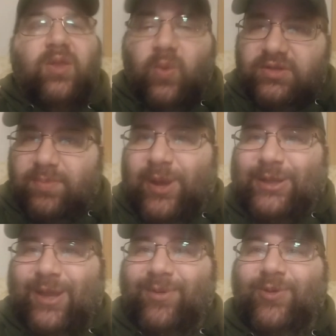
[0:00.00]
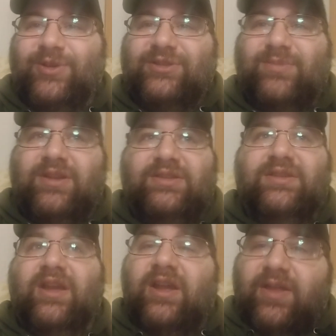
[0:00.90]
The Once Upon a Time at
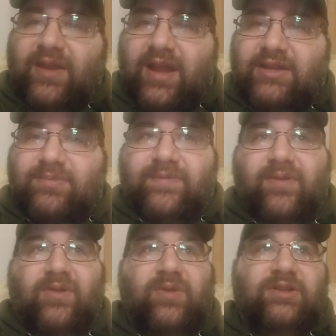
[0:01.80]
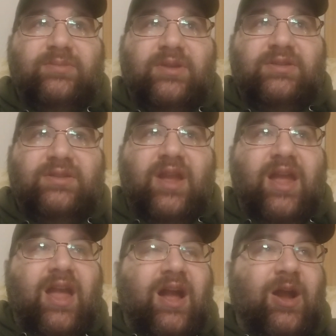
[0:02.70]
Christmas, The Nights Before Christmas.
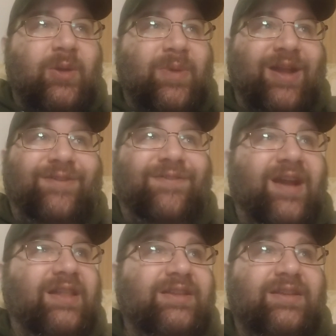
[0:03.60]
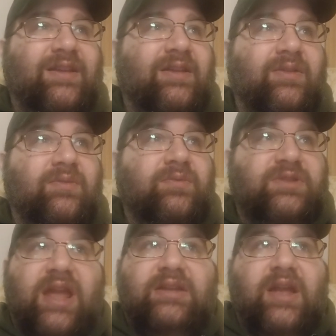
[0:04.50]
Um, I finally
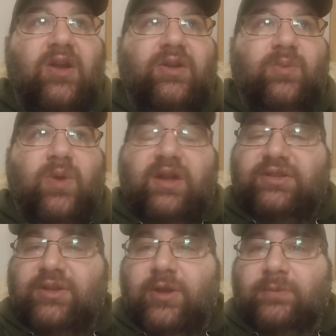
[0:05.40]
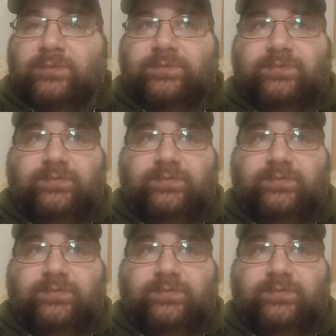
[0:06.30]
sat down and watched um,